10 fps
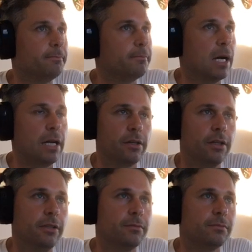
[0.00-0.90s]
I don't
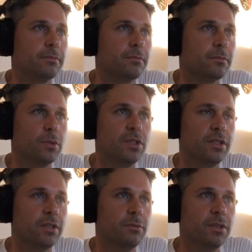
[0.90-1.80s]
know. We
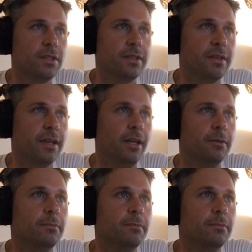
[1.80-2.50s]
should set that up.